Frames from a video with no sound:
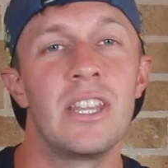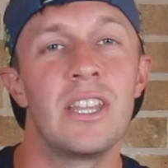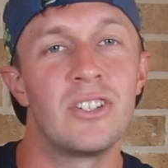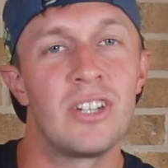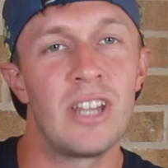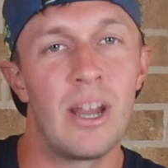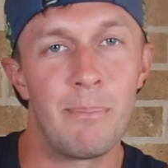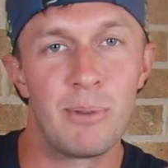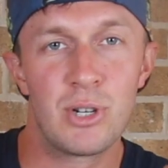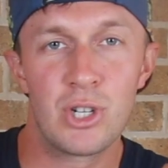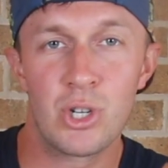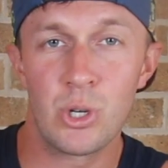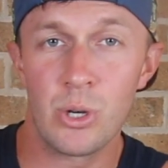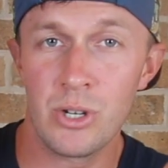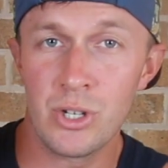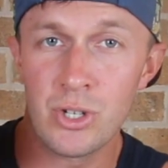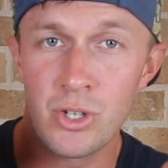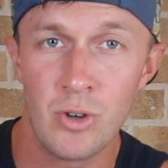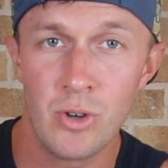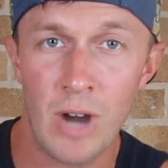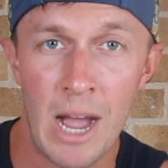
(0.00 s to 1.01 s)
The temperature
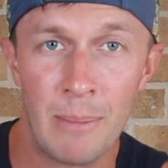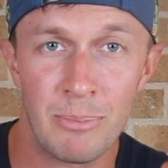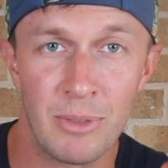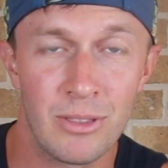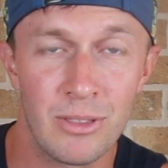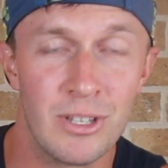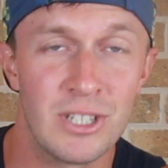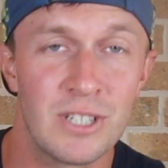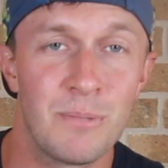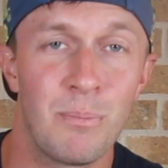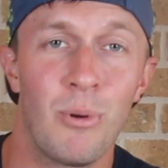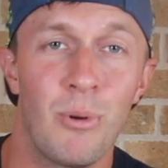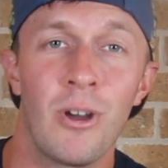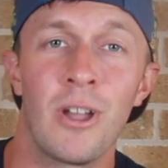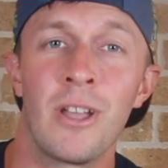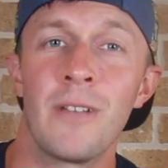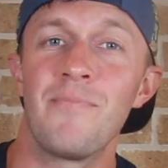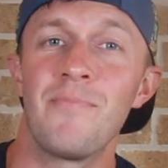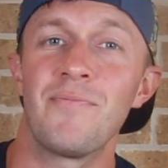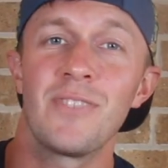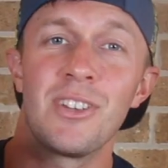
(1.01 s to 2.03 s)
has dropped at this
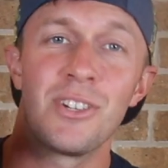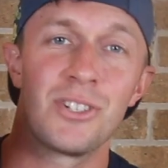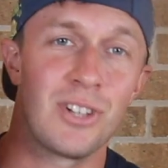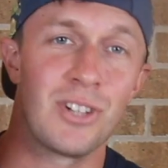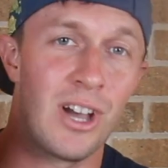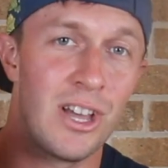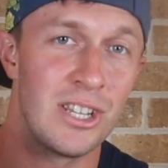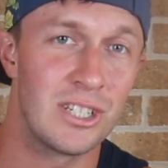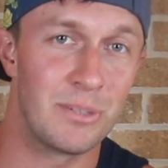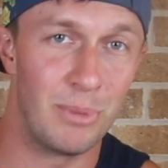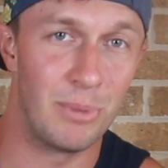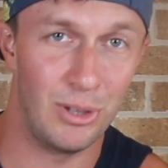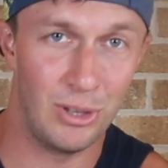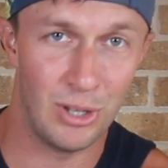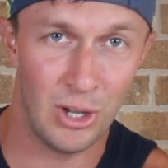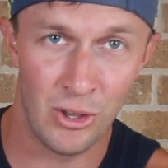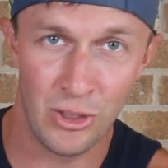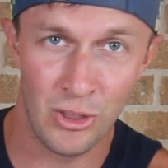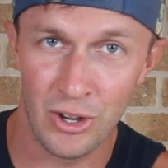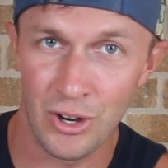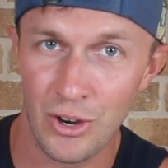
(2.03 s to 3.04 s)
point. The sun's
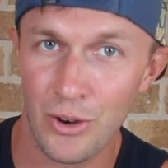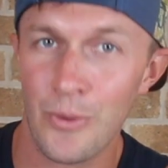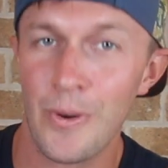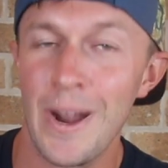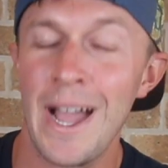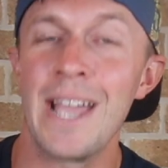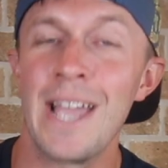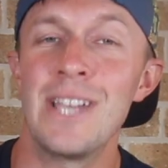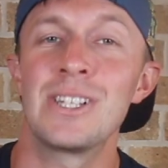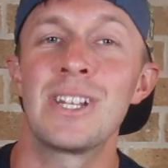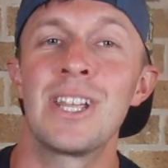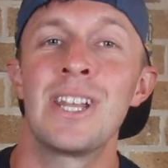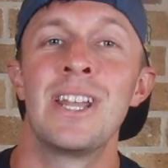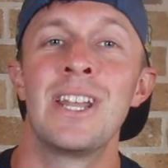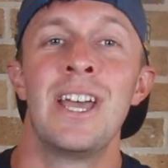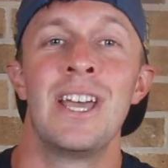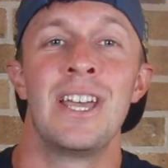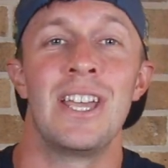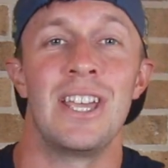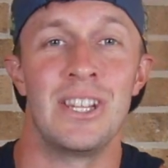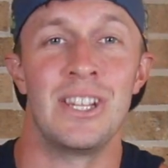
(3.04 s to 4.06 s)
below the horizon.
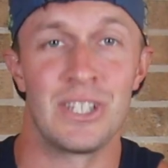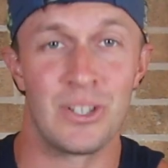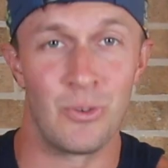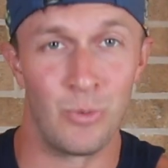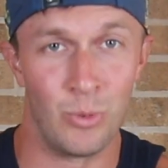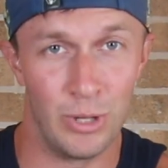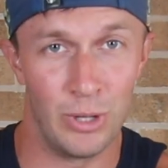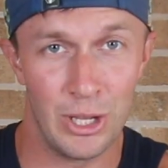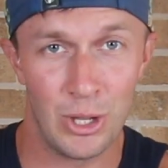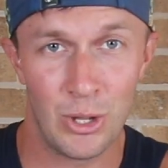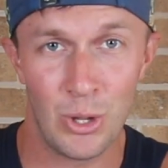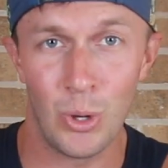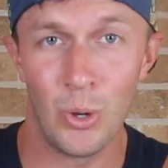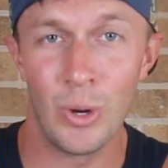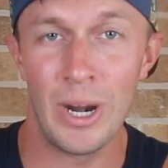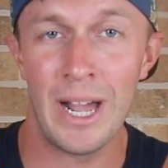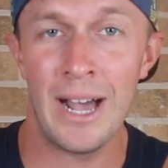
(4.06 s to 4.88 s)
It's really cold